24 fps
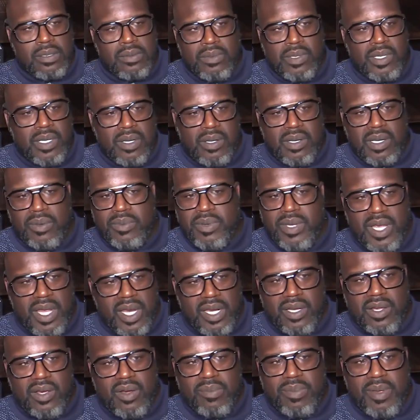Mm-hmm. We got
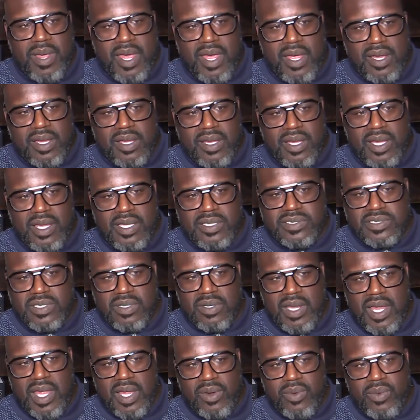to go back. And so
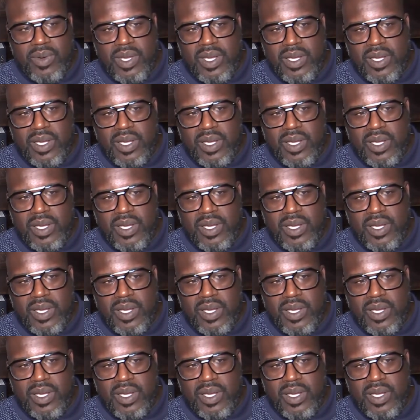like